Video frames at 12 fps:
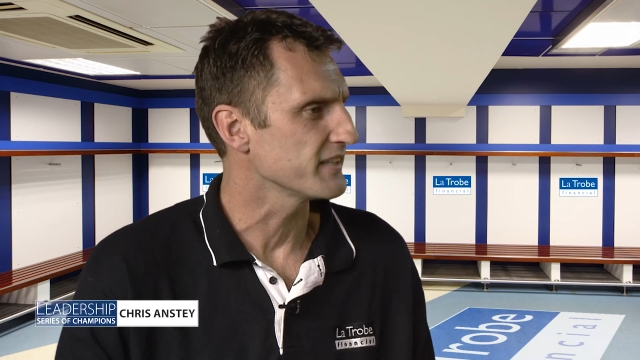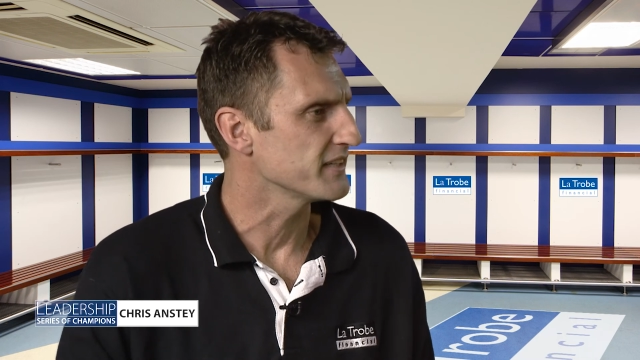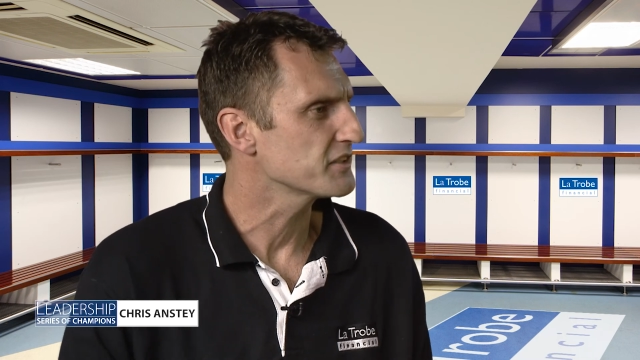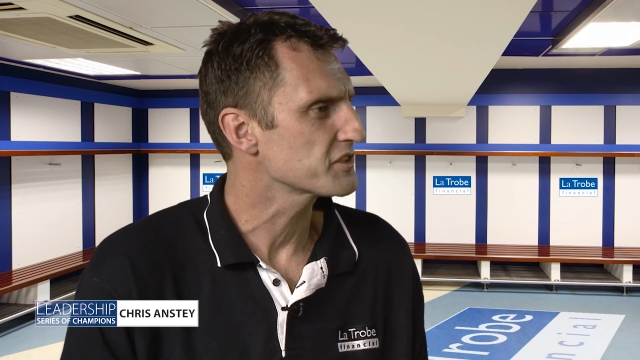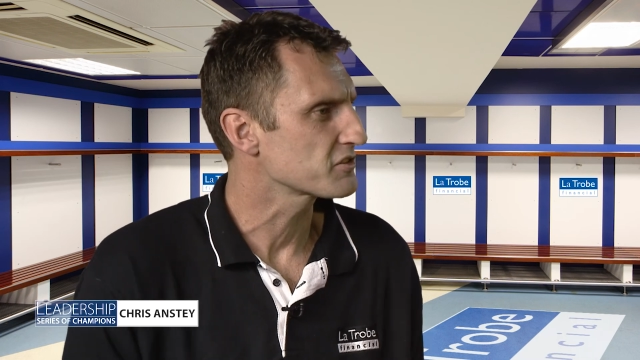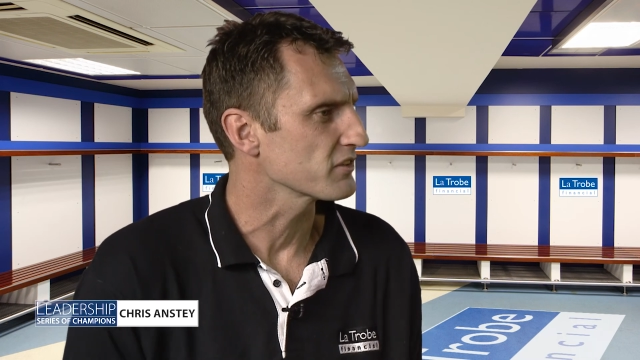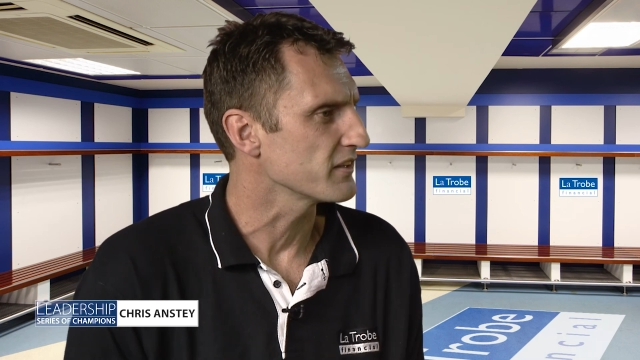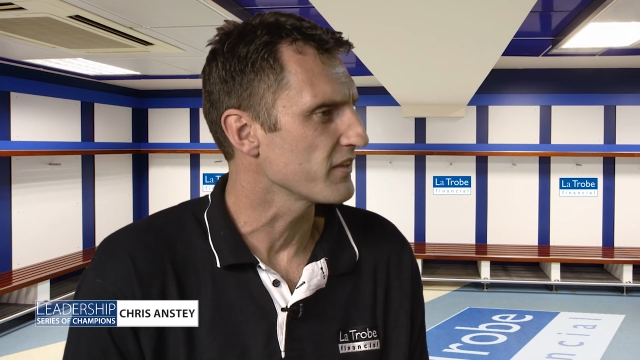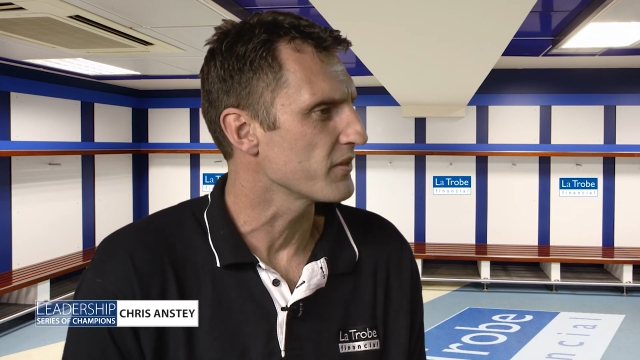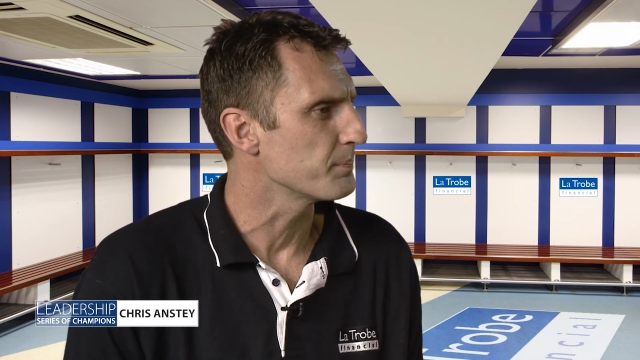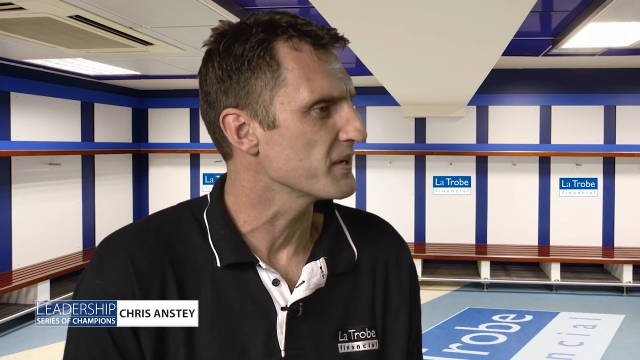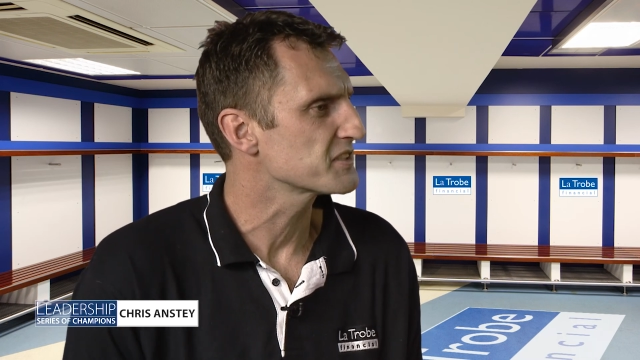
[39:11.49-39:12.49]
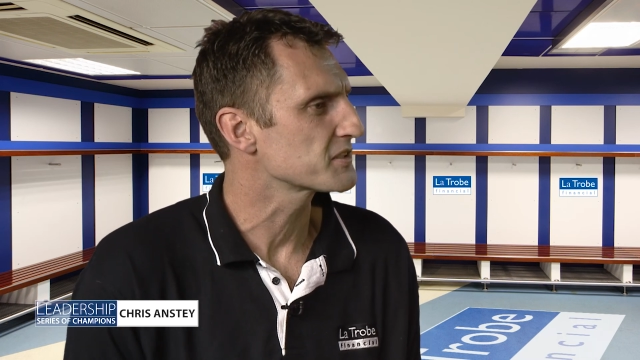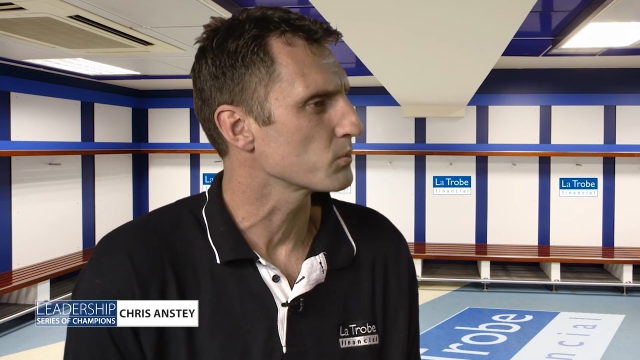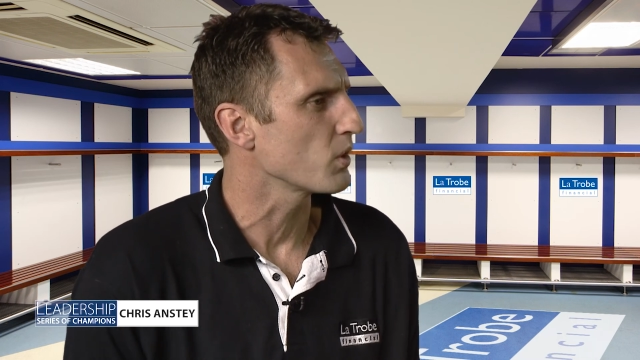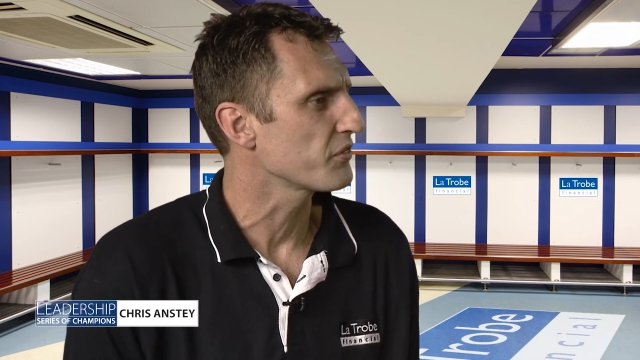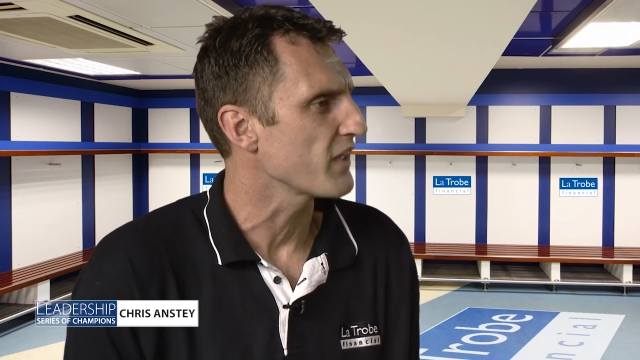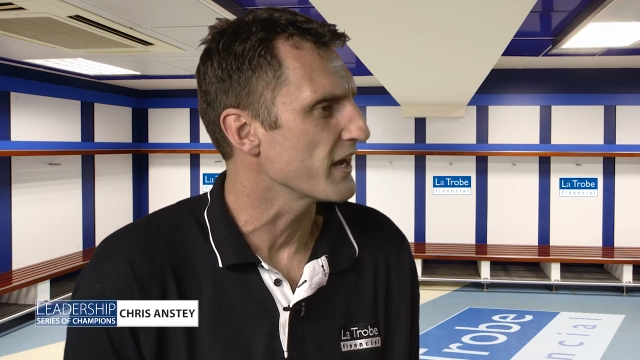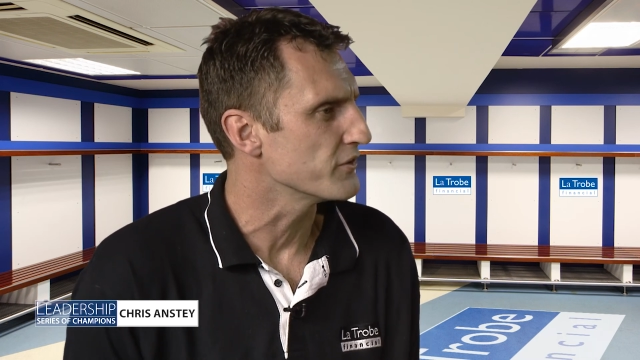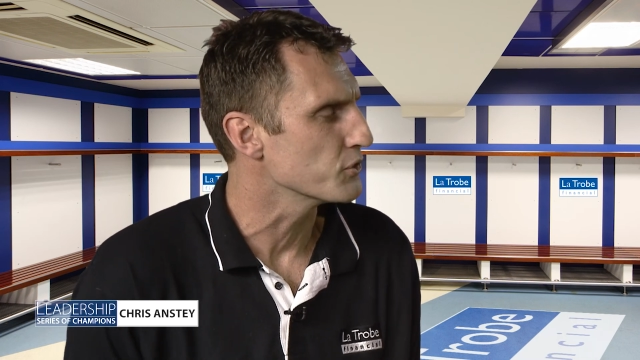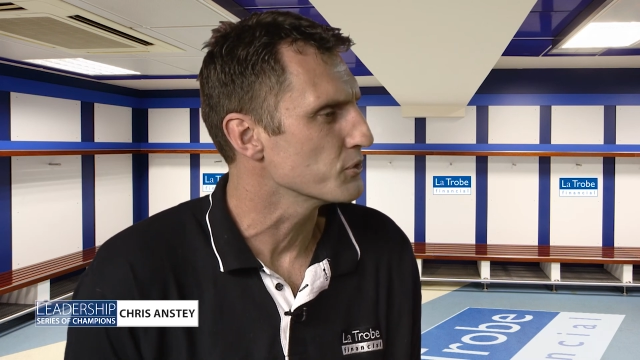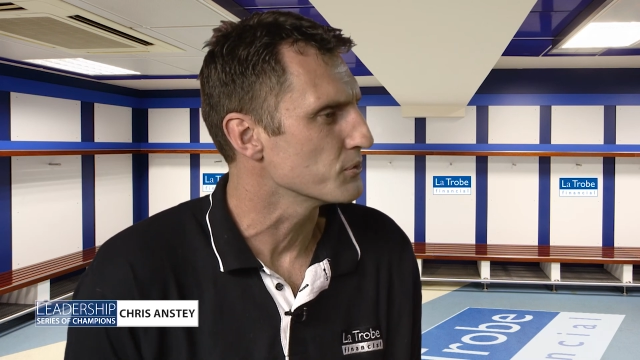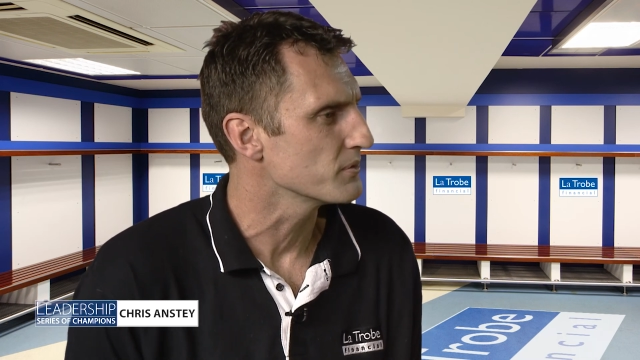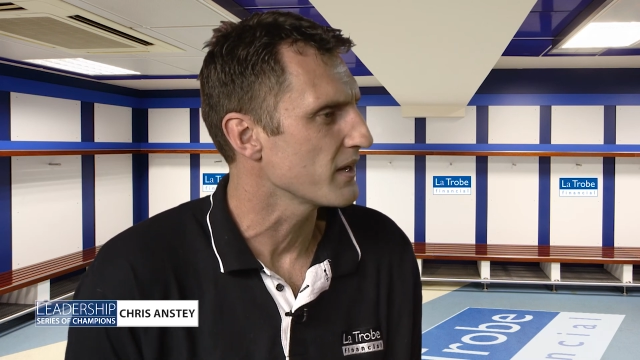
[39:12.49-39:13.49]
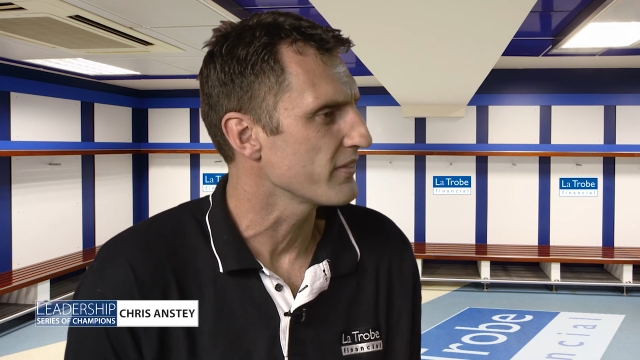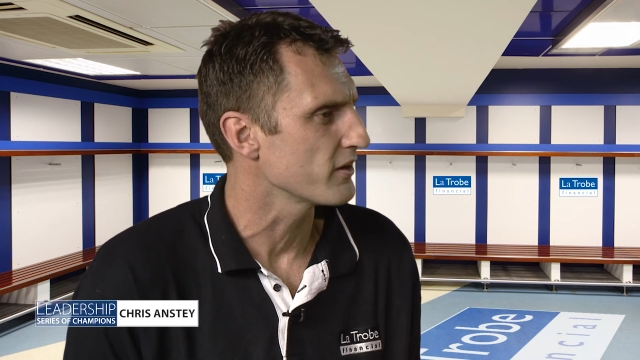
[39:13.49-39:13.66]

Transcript: in industry, they're the best at what they do,